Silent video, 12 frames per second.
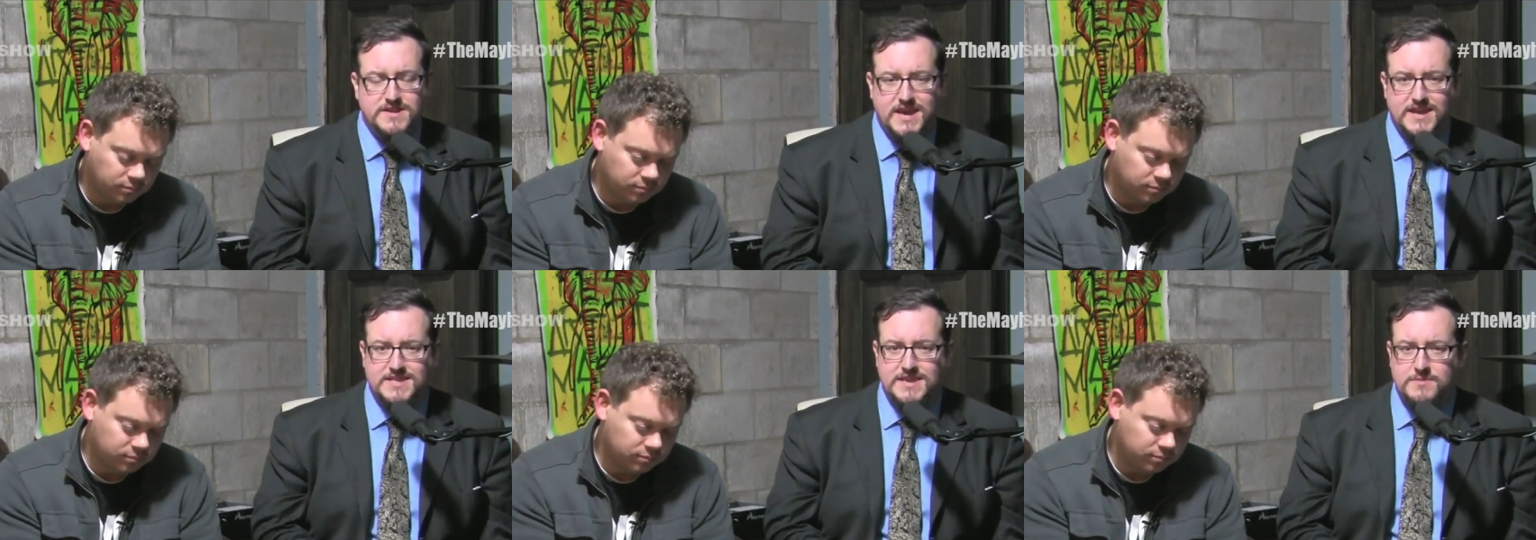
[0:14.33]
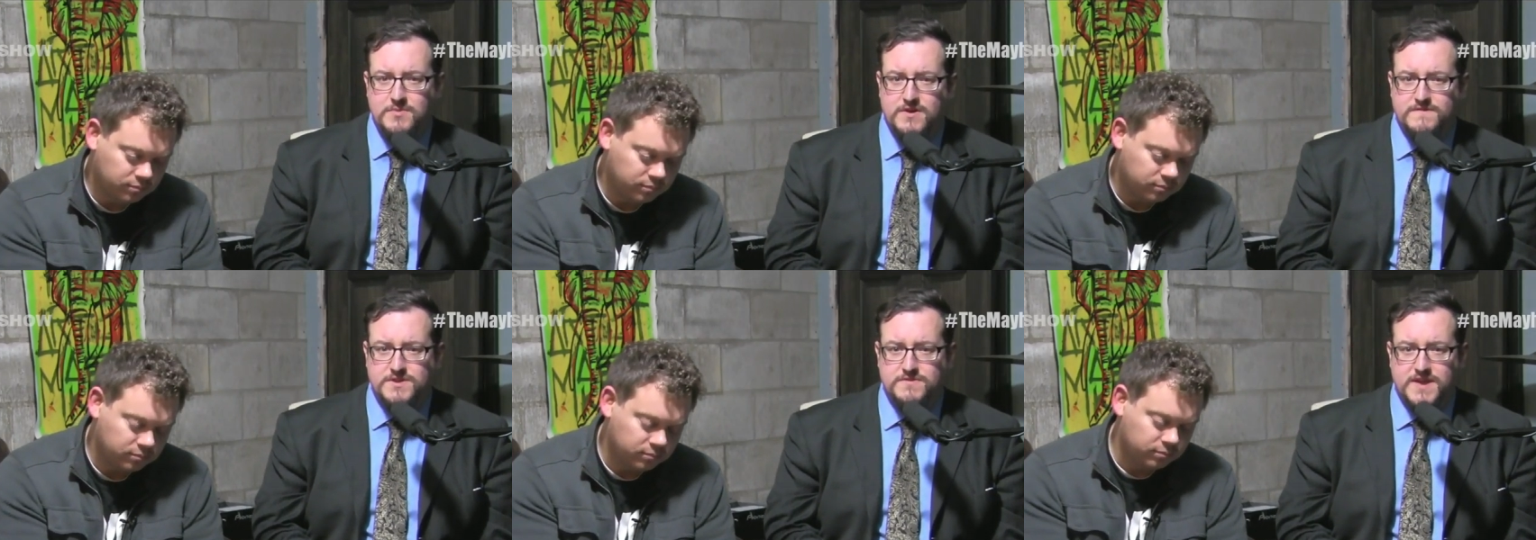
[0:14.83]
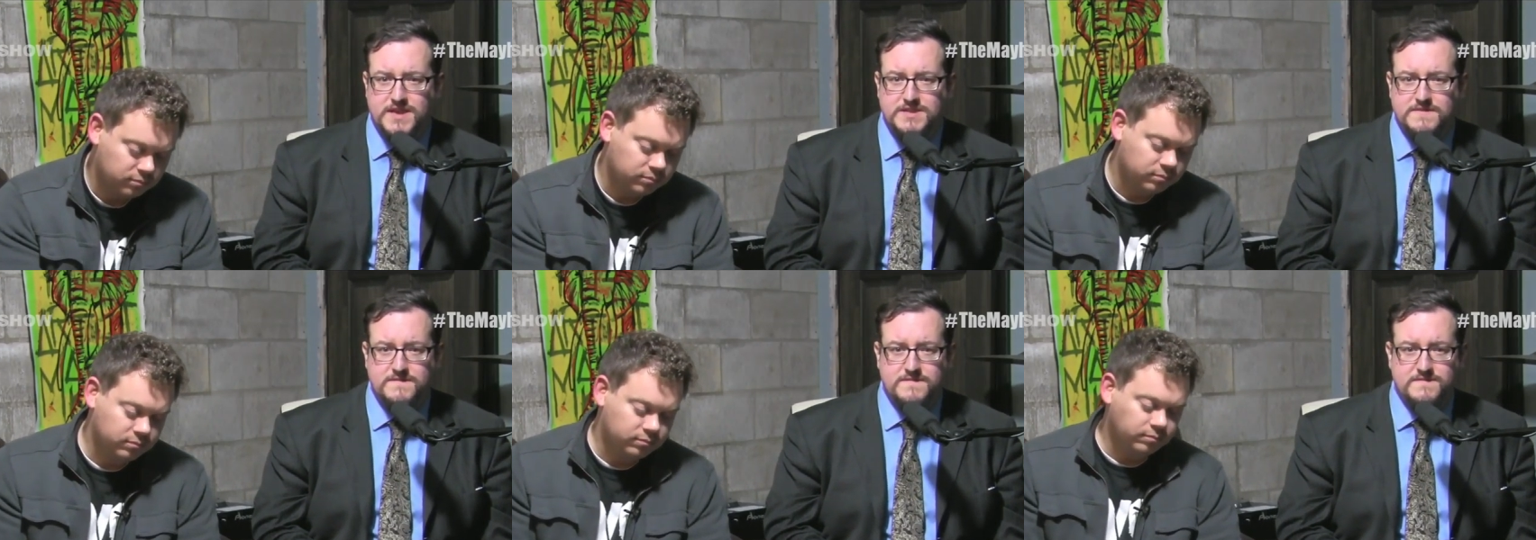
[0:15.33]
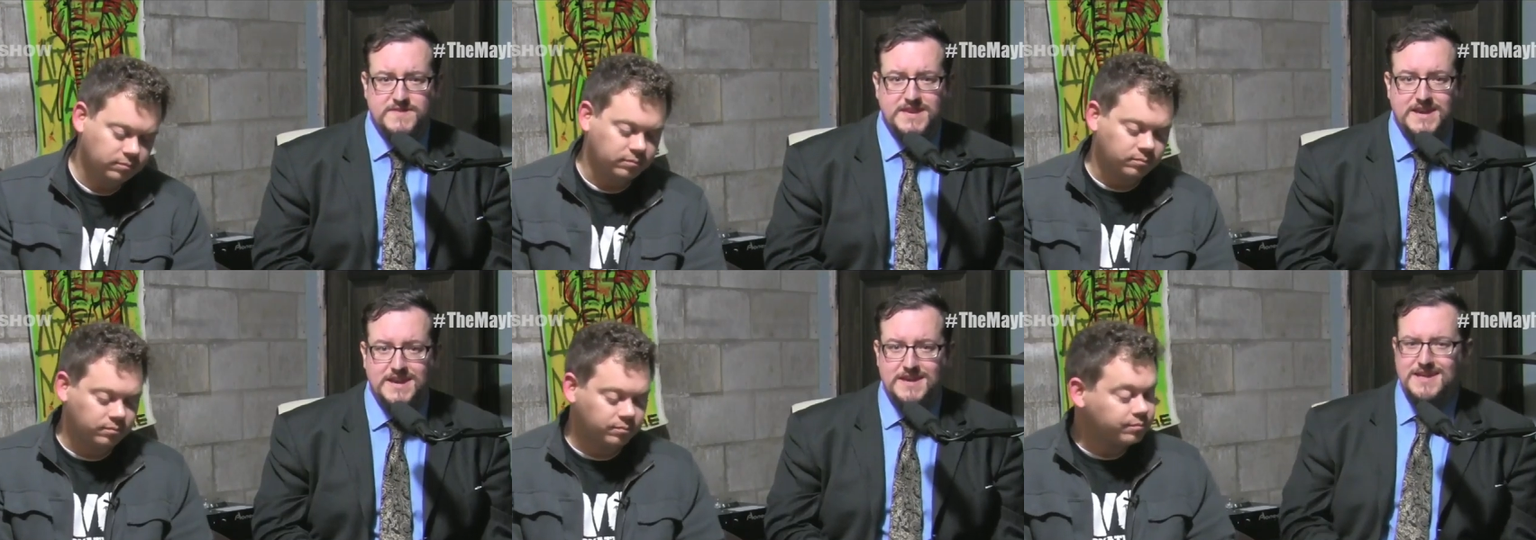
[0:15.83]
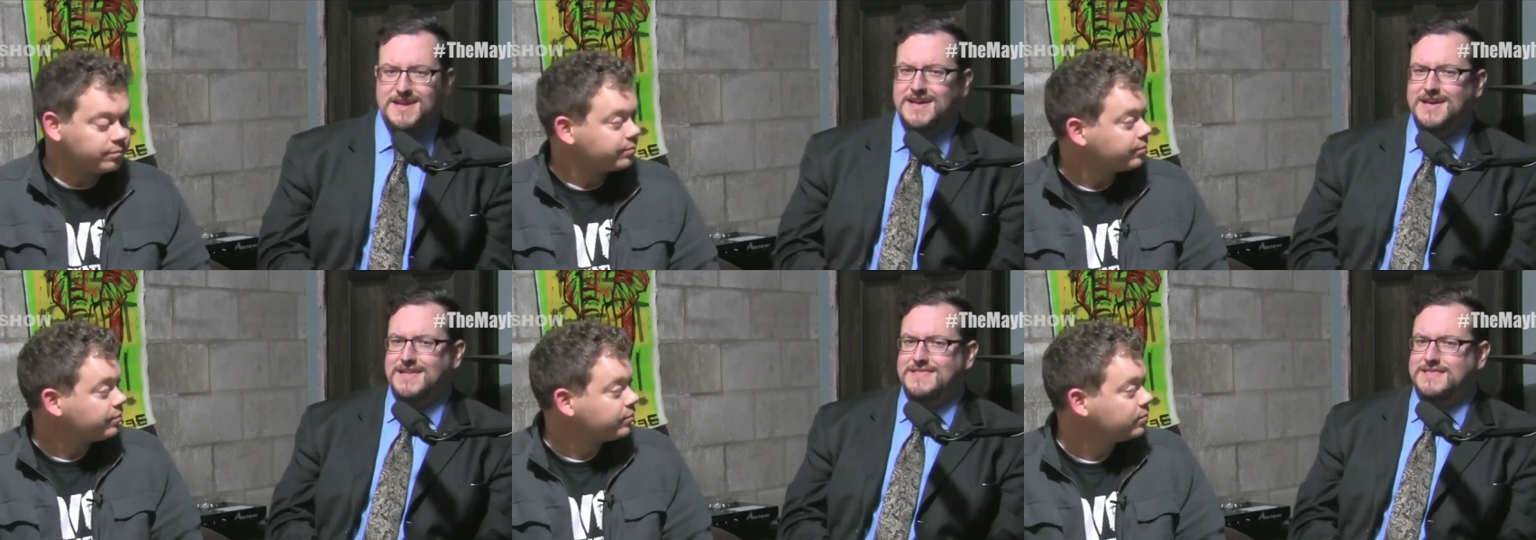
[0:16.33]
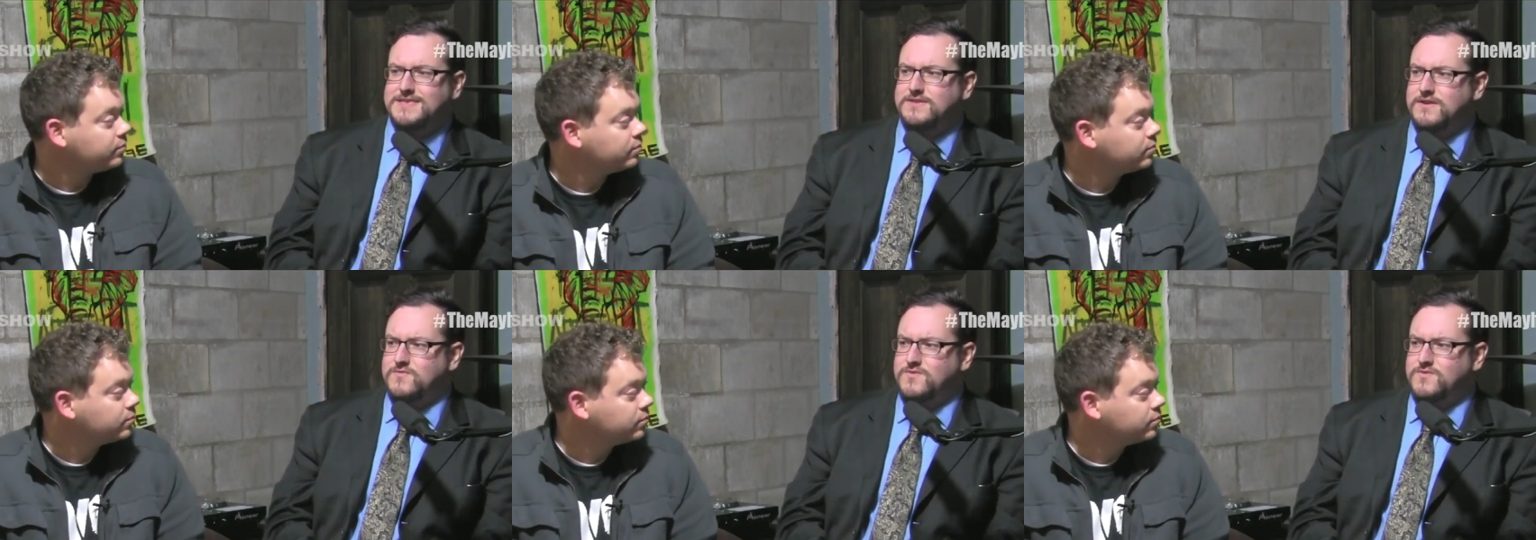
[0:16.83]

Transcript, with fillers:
Speaker 1: Tag Team of 2015. Uh, let's start